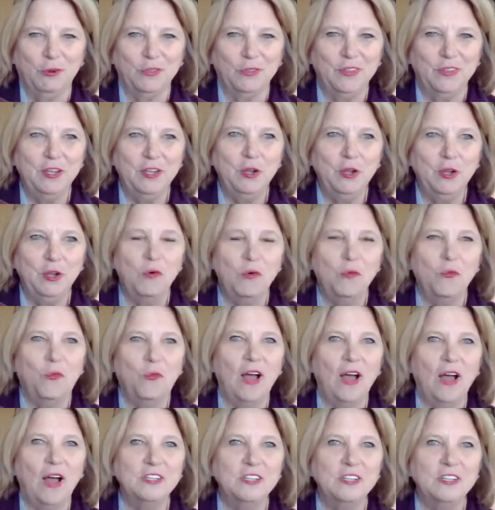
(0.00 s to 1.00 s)
They don't
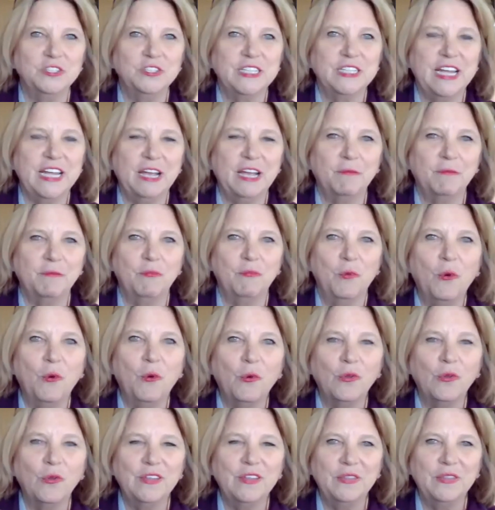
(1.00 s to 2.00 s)
want to take
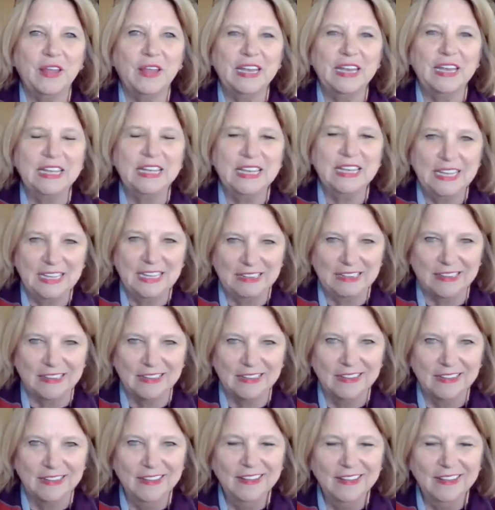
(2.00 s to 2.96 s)
more than they need.